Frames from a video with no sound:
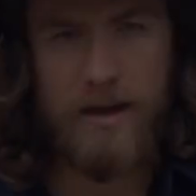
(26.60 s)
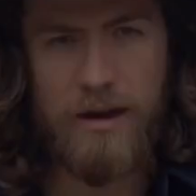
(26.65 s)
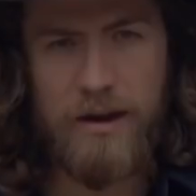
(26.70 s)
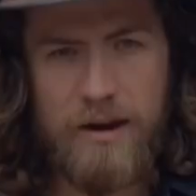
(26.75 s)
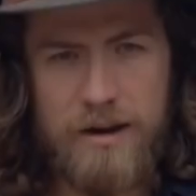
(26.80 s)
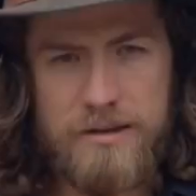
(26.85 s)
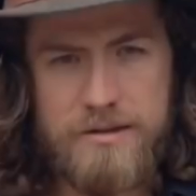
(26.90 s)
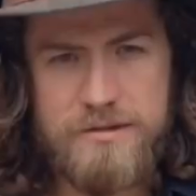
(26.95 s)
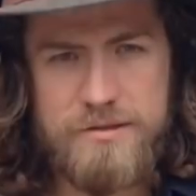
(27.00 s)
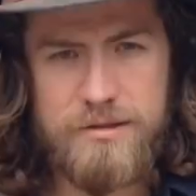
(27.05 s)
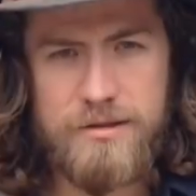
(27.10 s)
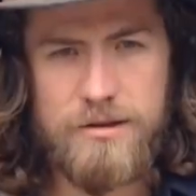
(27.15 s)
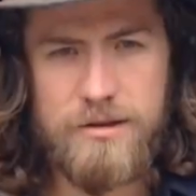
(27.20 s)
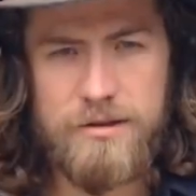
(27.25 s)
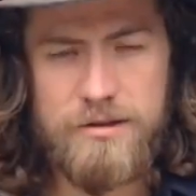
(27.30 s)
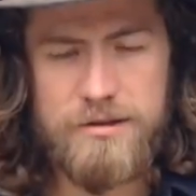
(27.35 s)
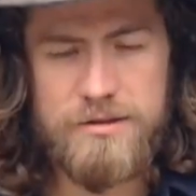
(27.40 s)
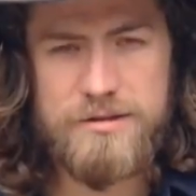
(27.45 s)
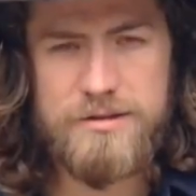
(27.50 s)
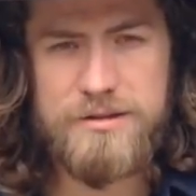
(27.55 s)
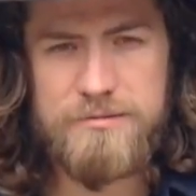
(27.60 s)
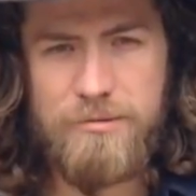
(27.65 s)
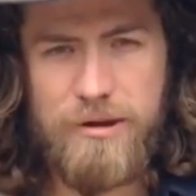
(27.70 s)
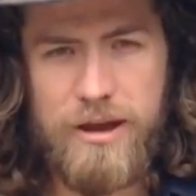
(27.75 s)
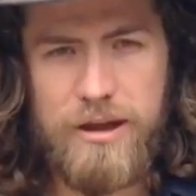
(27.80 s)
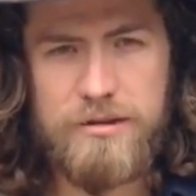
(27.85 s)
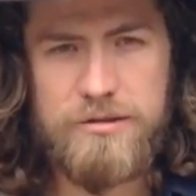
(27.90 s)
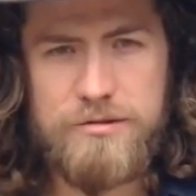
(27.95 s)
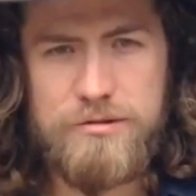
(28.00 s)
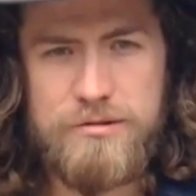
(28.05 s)
Alright, so this is
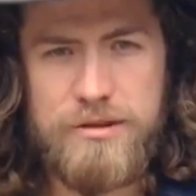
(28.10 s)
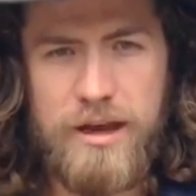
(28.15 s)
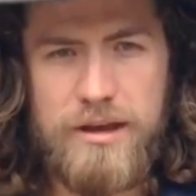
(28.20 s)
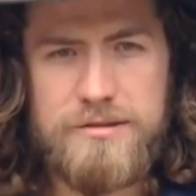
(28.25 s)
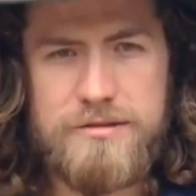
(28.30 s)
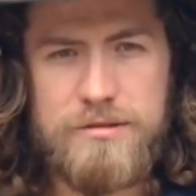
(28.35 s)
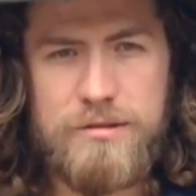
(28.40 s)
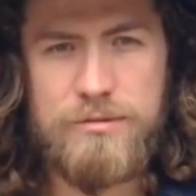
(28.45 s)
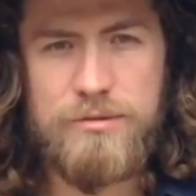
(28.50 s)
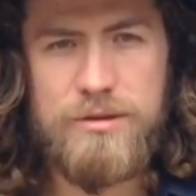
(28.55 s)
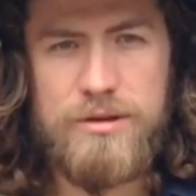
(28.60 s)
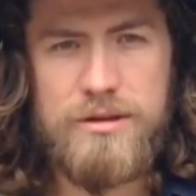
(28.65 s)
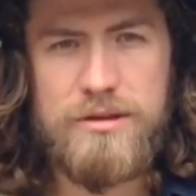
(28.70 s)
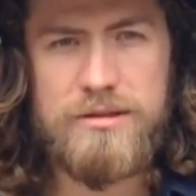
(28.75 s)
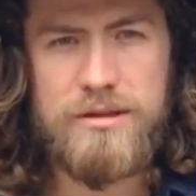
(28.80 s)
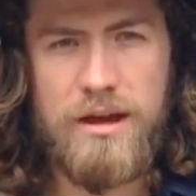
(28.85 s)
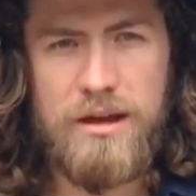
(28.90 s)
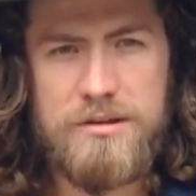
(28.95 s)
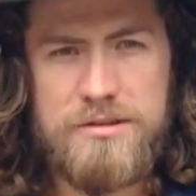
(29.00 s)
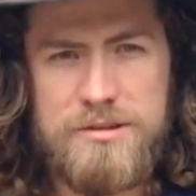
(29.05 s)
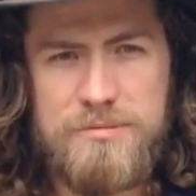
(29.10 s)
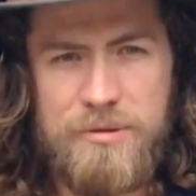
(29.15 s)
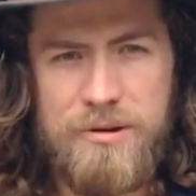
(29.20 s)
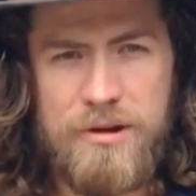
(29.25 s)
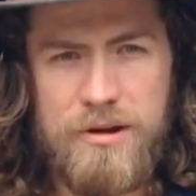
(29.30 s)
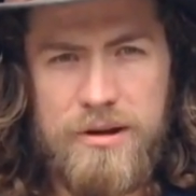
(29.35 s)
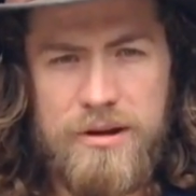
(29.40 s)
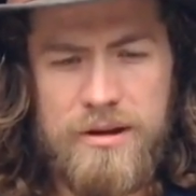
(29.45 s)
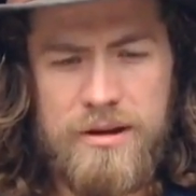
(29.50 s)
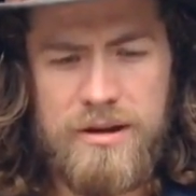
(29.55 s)
my 2003 Dodge
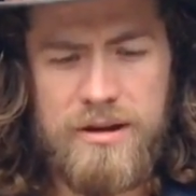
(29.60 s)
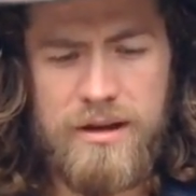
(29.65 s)
Sprinter.